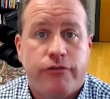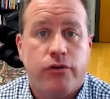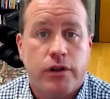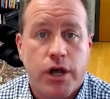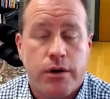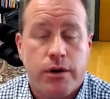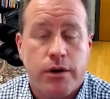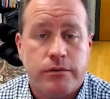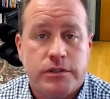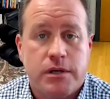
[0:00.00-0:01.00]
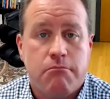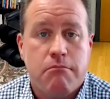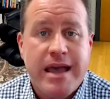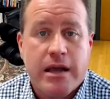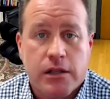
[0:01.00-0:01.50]
for a loan, to
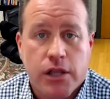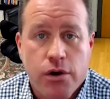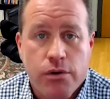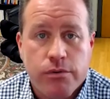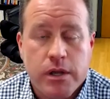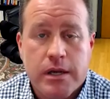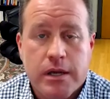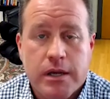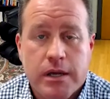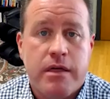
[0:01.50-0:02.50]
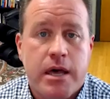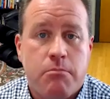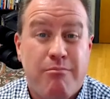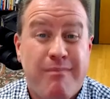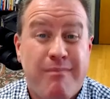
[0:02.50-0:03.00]
make a loan that
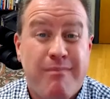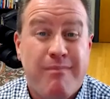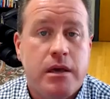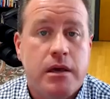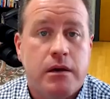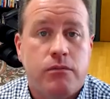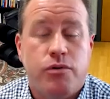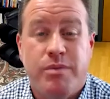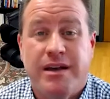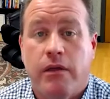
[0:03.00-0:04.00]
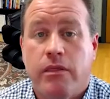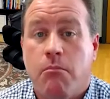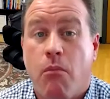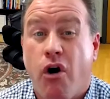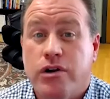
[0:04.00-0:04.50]
maybe it would be on the
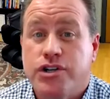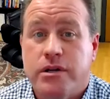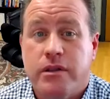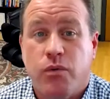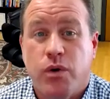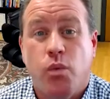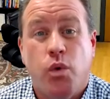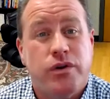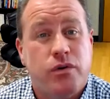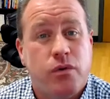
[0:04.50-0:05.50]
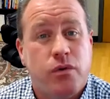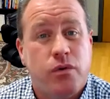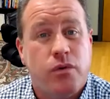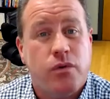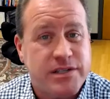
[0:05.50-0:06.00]
margin that we wouldn't
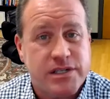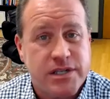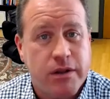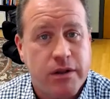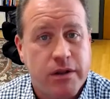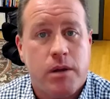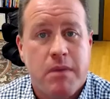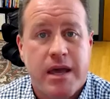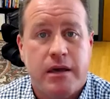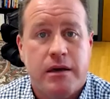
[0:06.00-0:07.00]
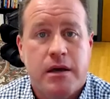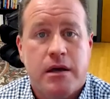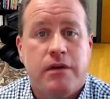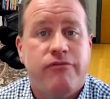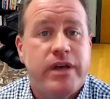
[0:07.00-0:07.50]
necessarily want to make
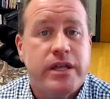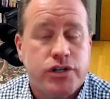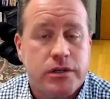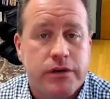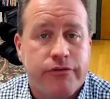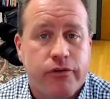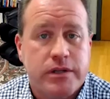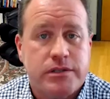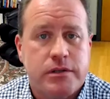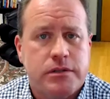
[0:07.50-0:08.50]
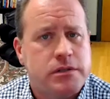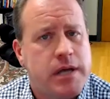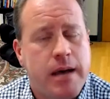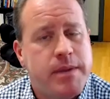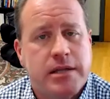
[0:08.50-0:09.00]
conventionally, for instance.
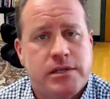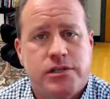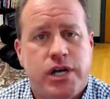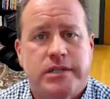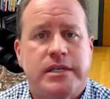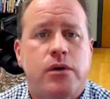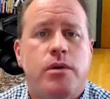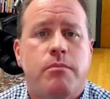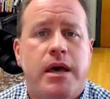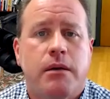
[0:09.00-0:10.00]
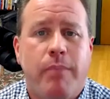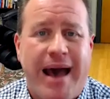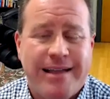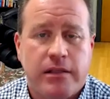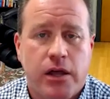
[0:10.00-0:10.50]
I'm not suggesting we make
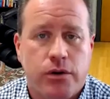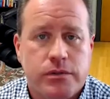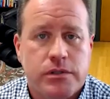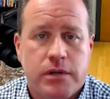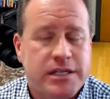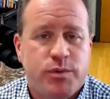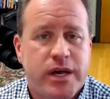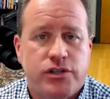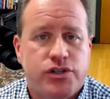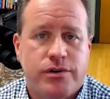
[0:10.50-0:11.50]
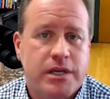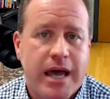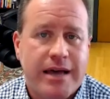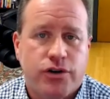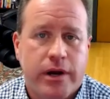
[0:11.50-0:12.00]
bad loans. SBA is certainly
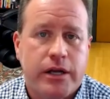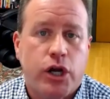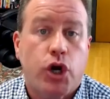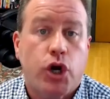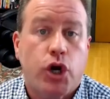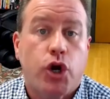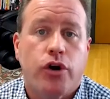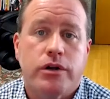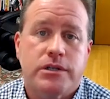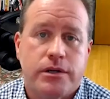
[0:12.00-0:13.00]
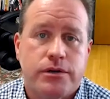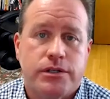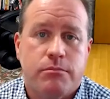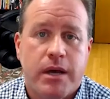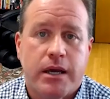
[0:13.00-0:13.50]
not trying to encourage lenders to
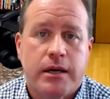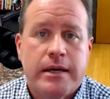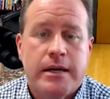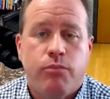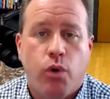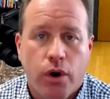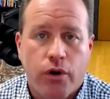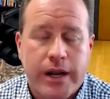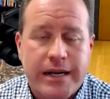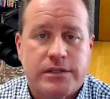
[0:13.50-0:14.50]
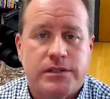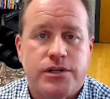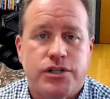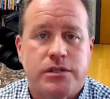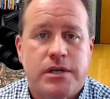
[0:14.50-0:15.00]
make poor credit
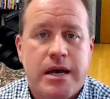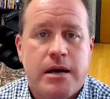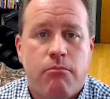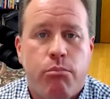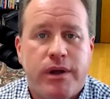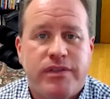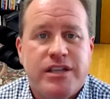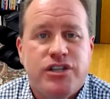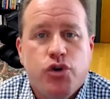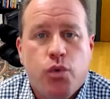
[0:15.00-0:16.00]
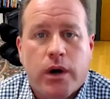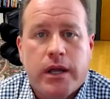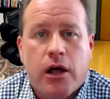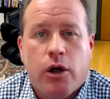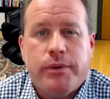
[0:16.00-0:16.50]
decisions, but they do want to
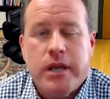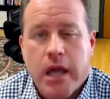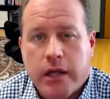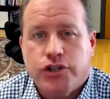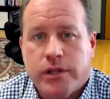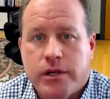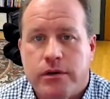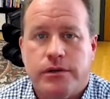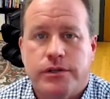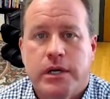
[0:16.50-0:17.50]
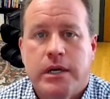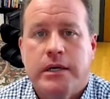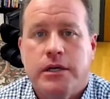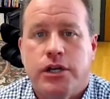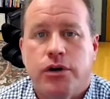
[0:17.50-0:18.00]
help nudge lenders,
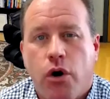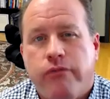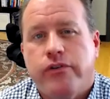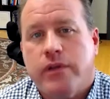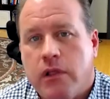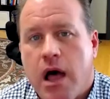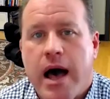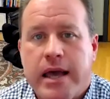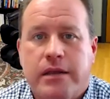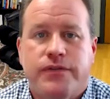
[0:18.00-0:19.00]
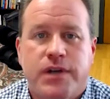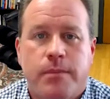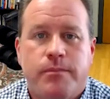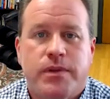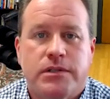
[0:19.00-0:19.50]
over the line if
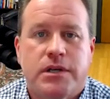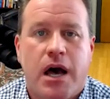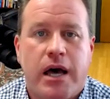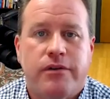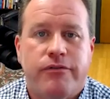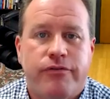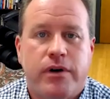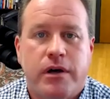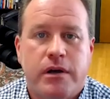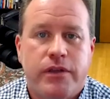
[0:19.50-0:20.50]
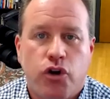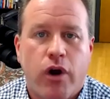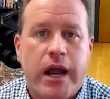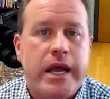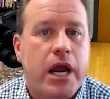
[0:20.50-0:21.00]
something's kind of in the
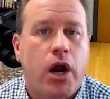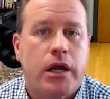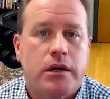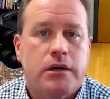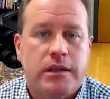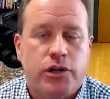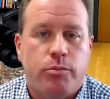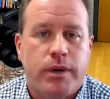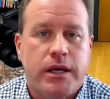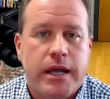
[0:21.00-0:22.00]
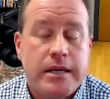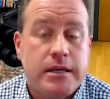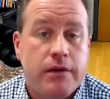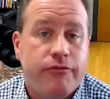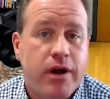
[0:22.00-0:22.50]
gray area a little bit.
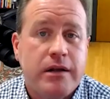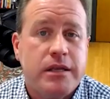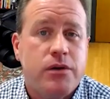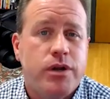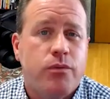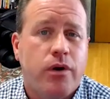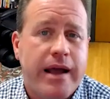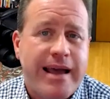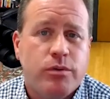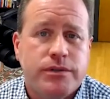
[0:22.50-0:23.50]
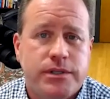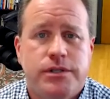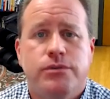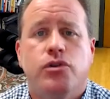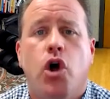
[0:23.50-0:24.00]
And frankly, when we're able to
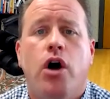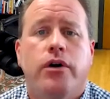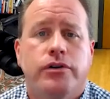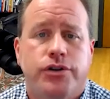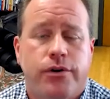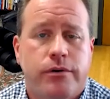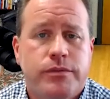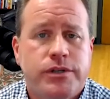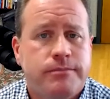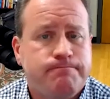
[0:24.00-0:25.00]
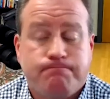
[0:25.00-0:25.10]
do longer terms,